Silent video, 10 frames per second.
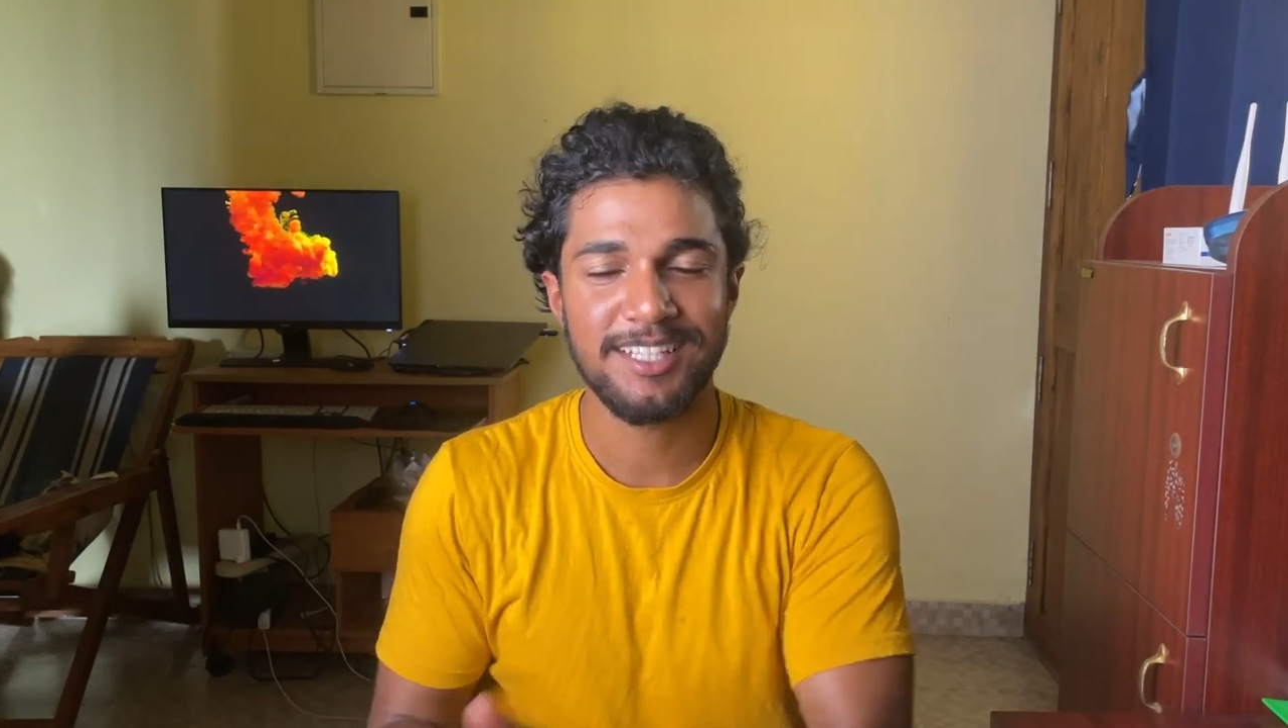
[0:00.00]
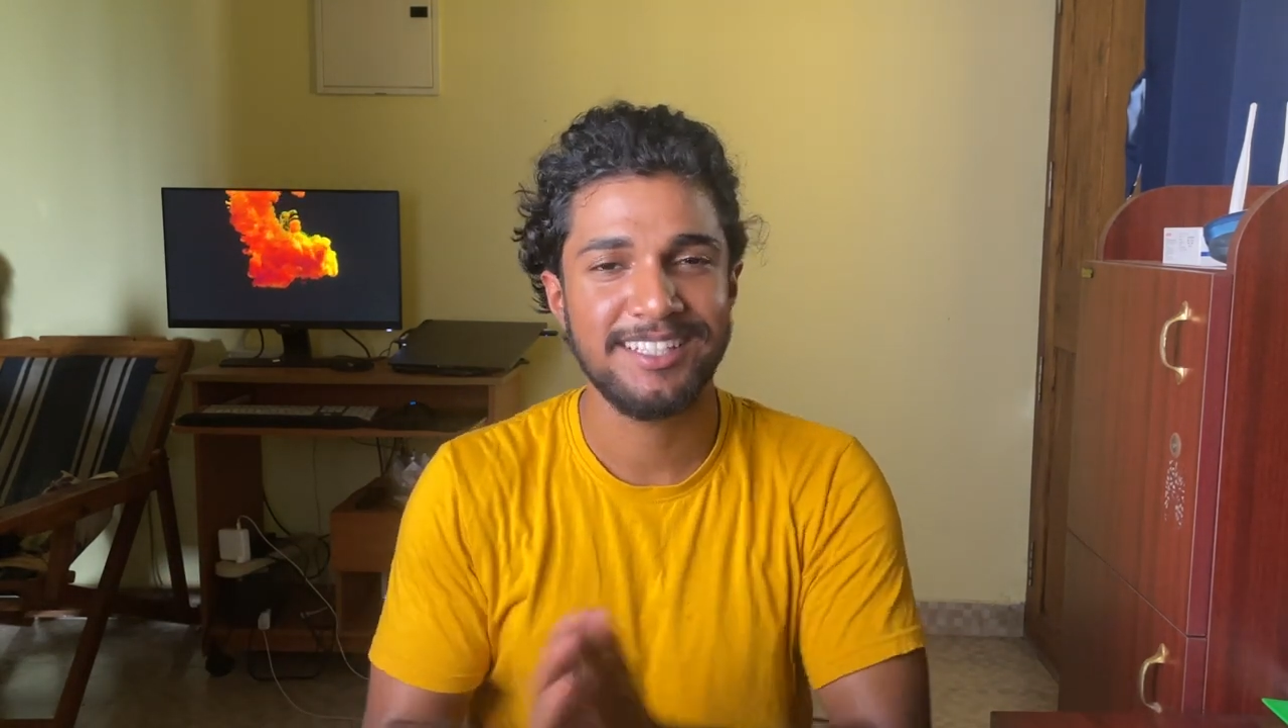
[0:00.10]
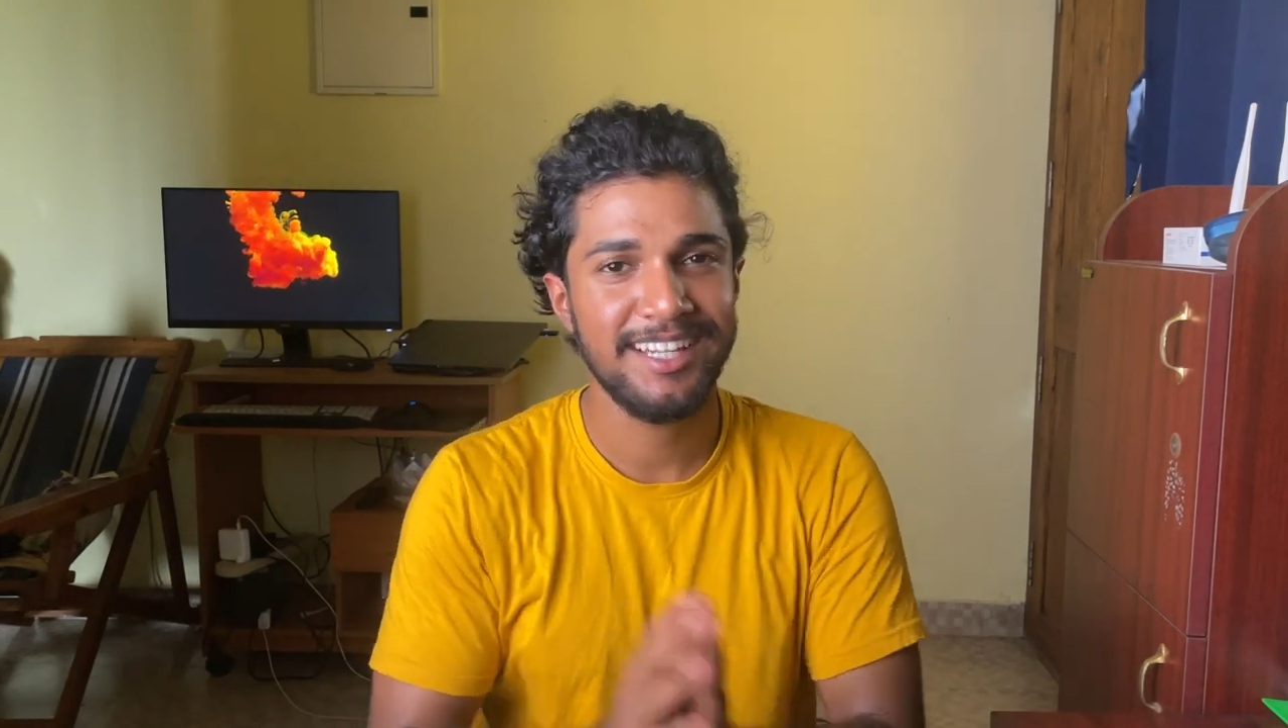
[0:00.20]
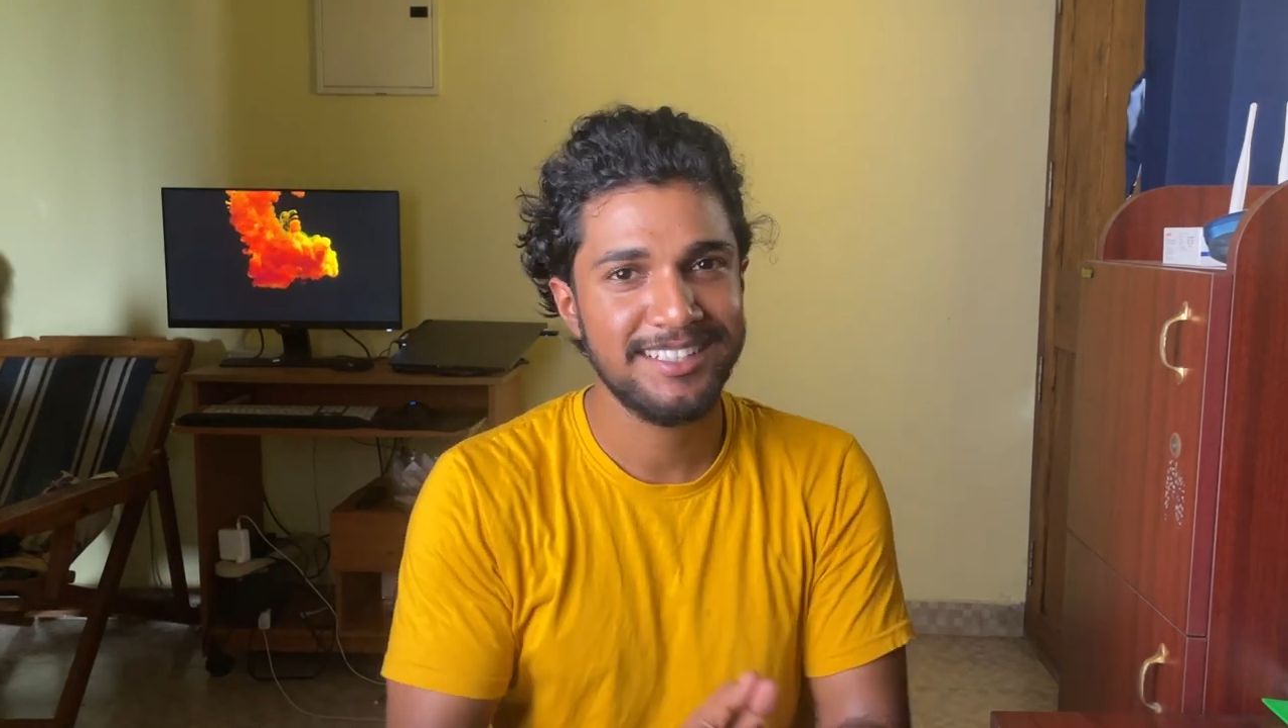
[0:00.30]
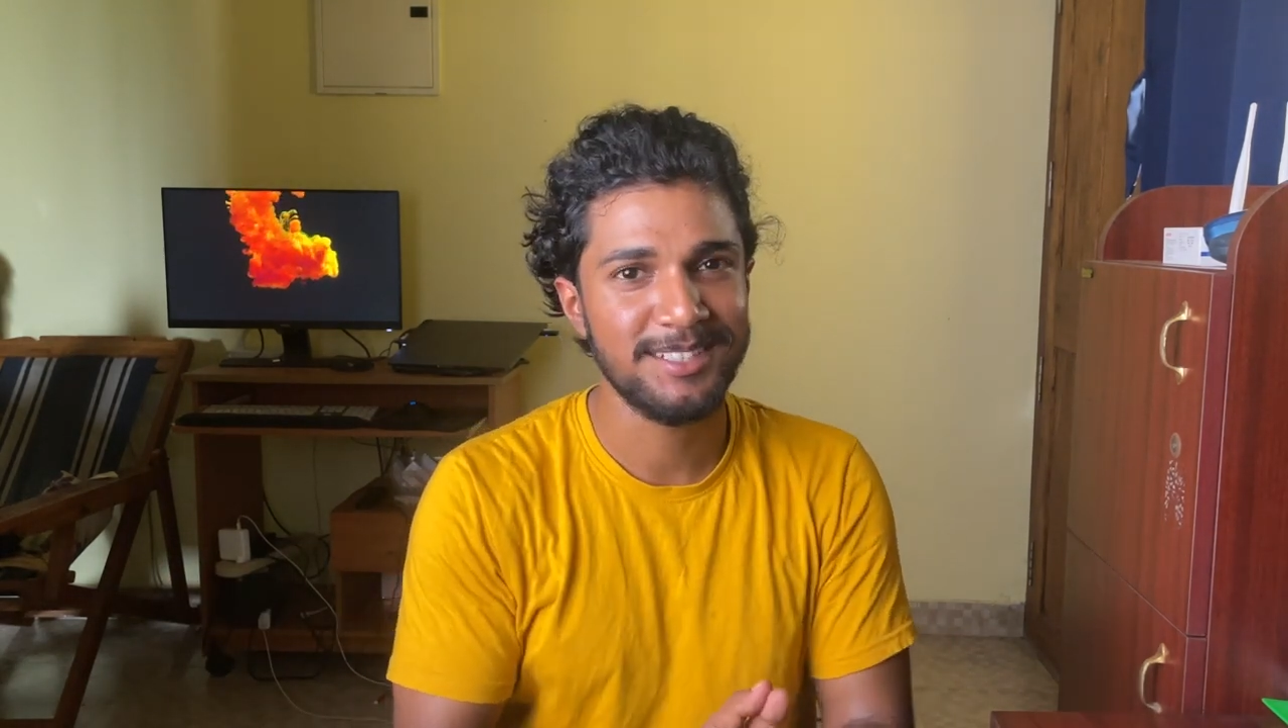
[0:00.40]
I
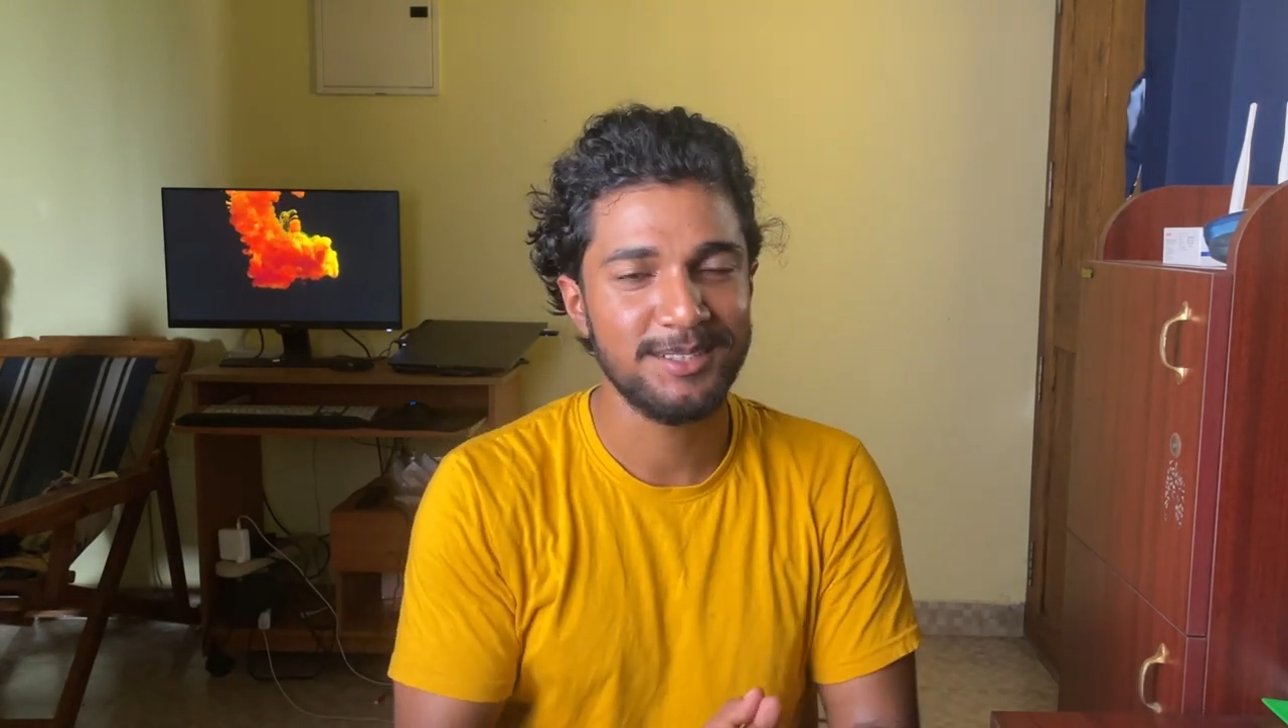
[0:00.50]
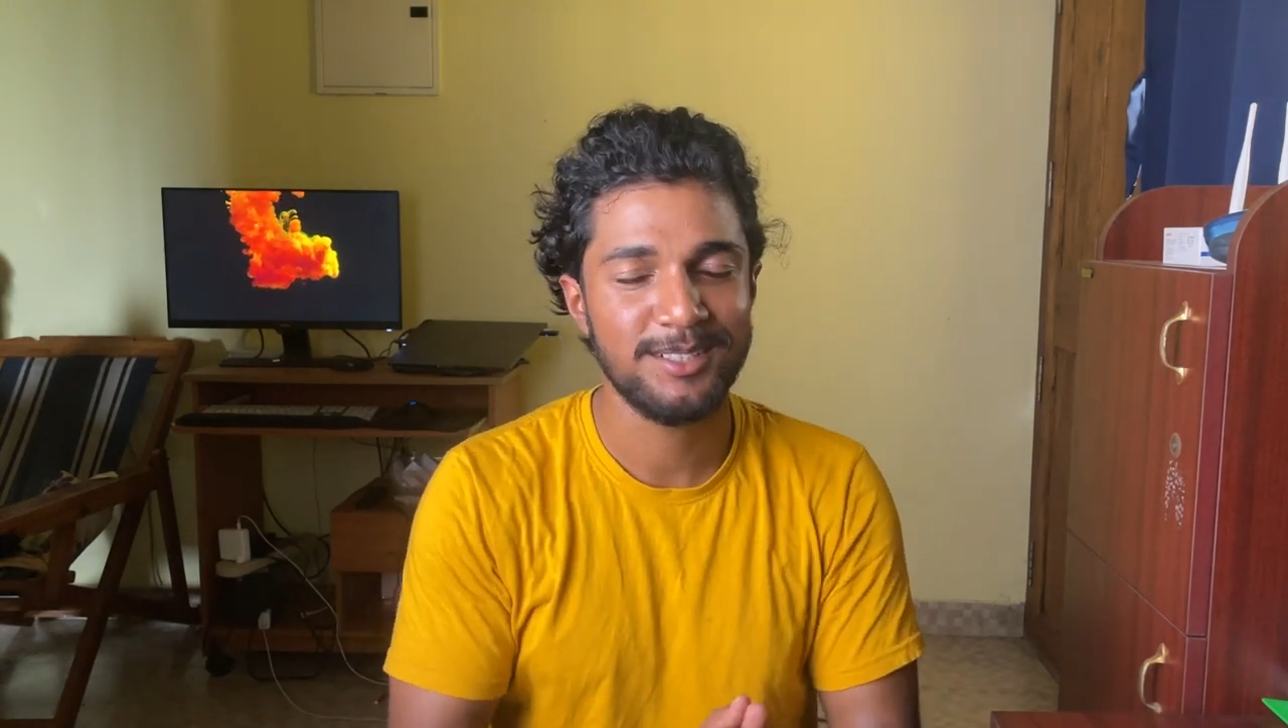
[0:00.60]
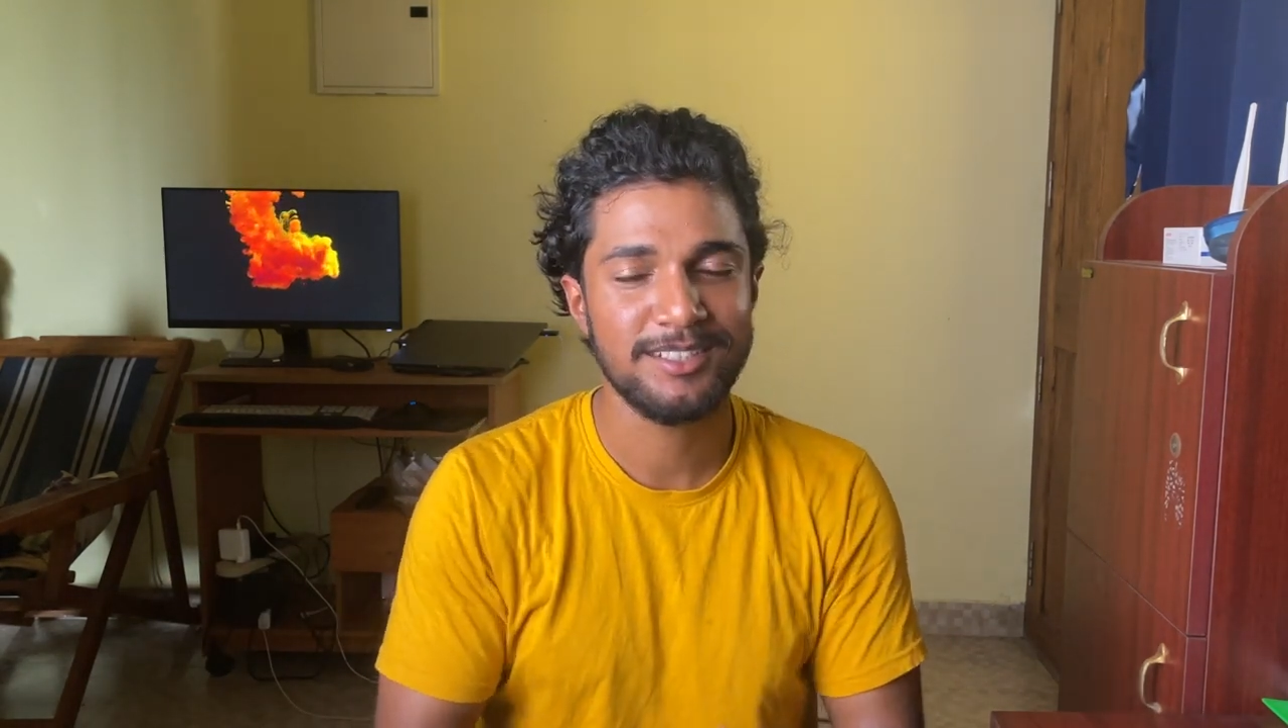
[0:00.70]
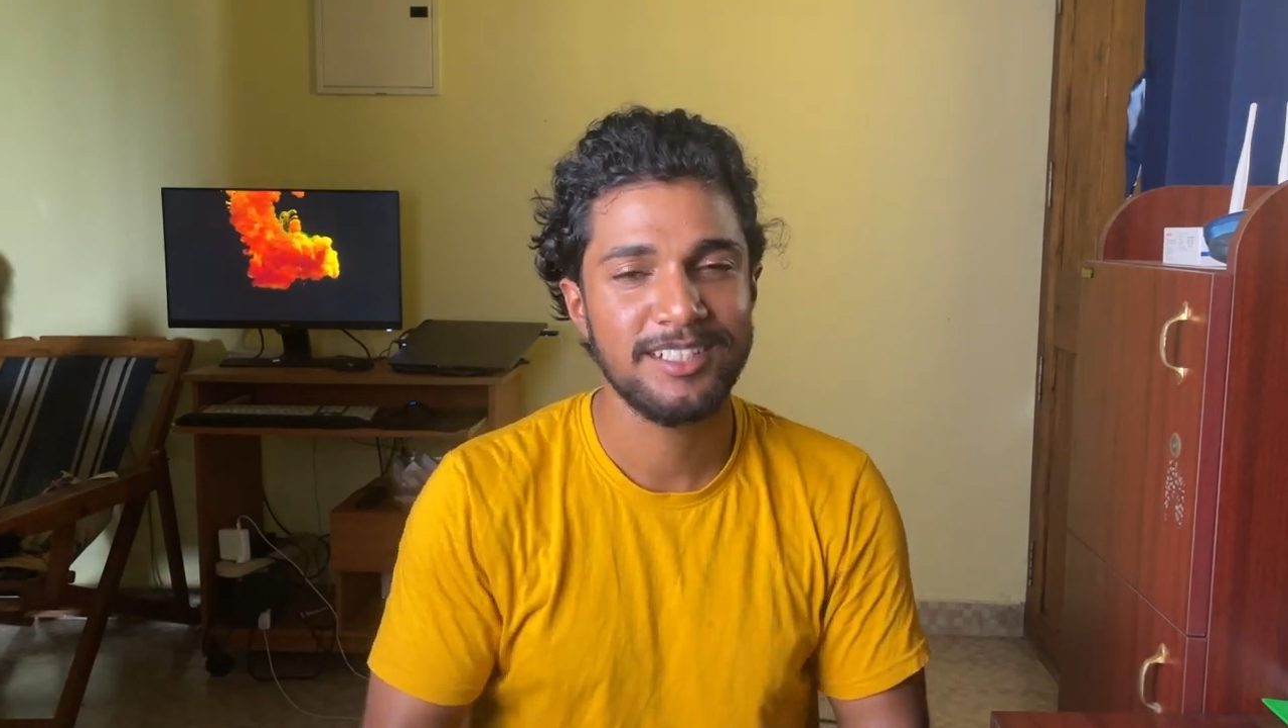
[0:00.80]
get to do this.